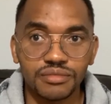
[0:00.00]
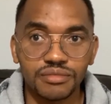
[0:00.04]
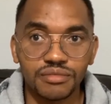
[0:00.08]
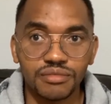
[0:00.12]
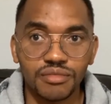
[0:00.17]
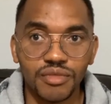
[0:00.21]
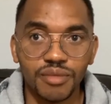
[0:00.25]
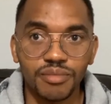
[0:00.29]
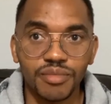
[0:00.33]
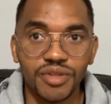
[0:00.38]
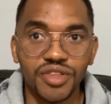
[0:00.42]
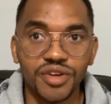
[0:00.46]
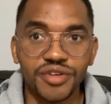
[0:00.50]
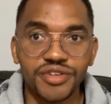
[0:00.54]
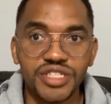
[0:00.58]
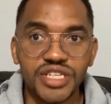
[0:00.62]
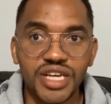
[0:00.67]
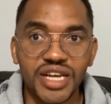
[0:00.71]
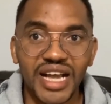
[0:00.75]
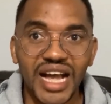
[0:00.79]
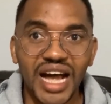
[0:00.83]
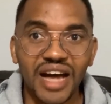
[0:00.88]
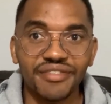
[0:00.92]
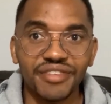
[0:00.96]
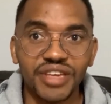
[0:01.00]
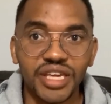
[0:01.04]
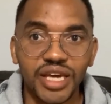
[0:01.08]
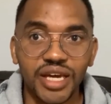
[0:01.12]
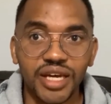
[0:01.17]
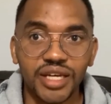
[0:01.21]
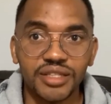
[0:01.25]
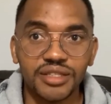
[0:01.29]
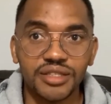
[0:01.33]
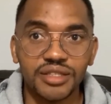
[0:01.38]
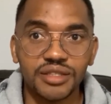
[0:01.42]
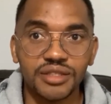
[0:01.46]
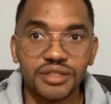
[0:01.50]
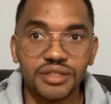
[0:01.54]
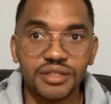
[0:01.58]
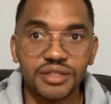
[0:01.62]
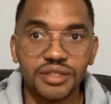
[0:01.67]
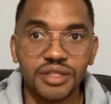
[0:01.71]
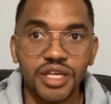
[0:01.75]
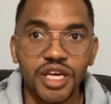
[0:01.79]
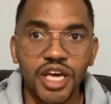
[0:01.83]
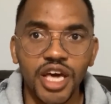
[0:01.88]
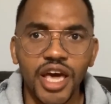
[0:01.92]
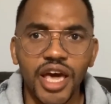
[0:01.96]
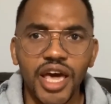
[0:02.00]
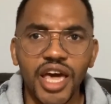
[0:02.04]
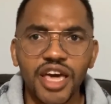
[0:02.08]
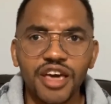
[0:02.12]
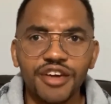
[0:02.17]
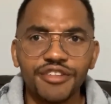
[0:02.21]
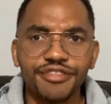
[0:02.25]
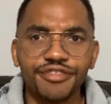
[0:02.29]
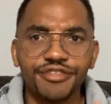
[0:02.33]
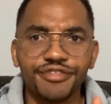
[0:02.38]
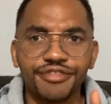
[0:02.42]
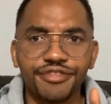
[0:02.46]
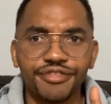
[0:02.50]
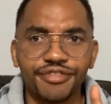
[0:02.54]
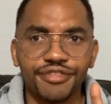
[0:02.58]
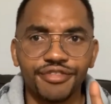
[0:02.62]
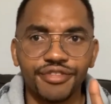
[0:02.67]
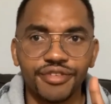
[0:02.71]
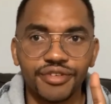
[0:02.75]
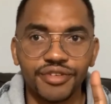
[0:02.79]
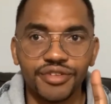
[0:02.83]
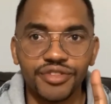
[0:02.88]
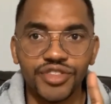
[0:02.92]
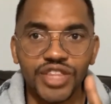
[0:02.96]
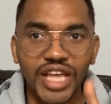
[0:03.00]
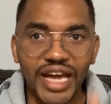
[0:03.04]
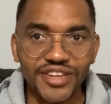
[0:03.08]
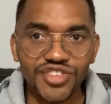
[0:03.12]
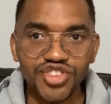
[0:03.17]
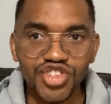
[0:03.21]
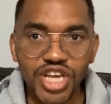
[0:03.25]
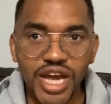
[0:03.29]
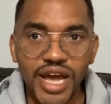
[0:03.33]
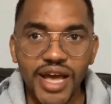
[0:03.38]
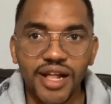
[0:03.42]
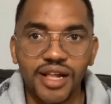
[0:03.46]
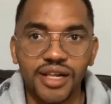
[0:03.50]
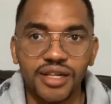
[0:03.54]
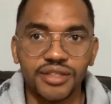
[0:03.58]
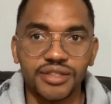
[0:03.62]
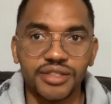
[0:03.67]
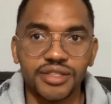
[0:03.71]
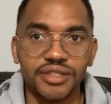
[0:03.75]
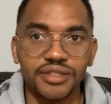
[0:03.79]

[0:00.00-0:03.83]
But there's a caveat if that child